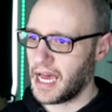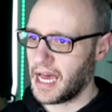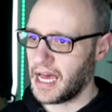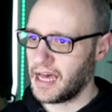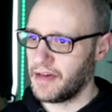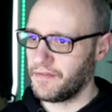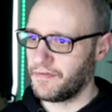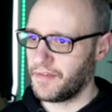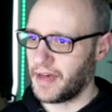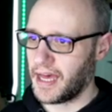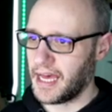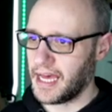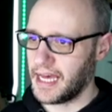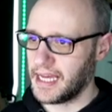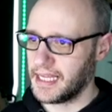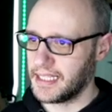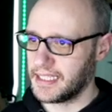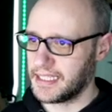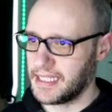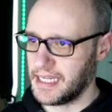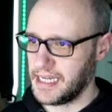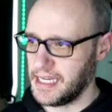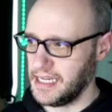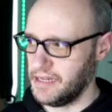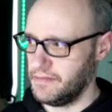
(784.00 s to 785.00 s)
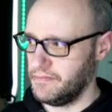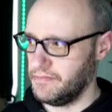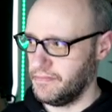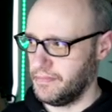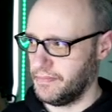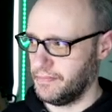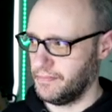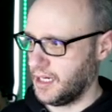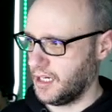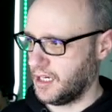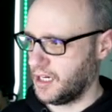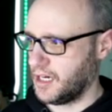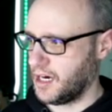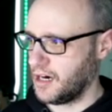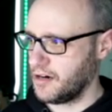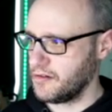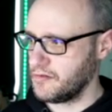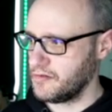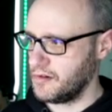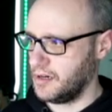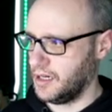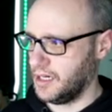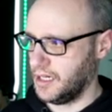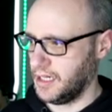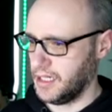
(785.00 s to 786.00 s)
have our team. And
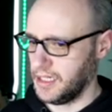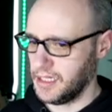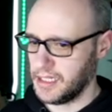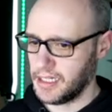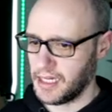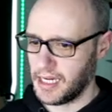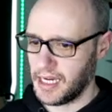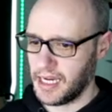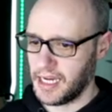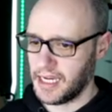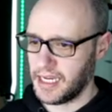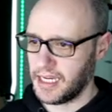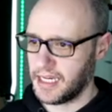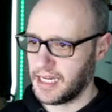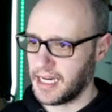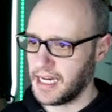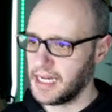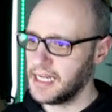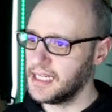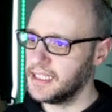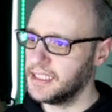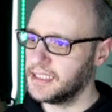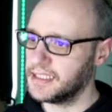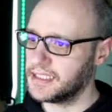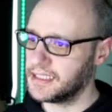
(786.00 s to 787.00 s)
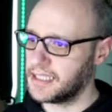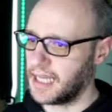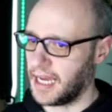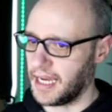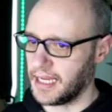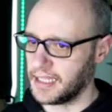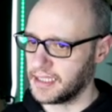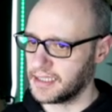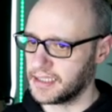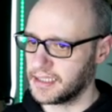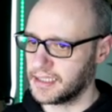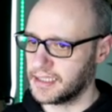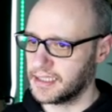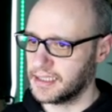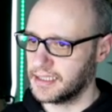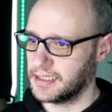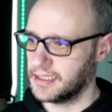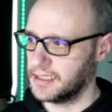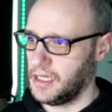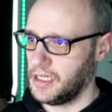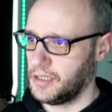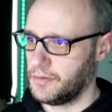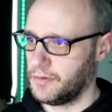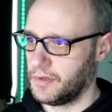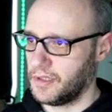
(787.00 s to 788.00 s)
currently in key stats,
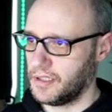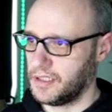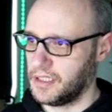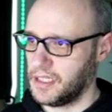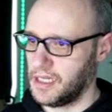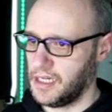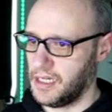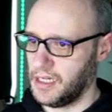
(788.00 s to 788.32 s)
these ones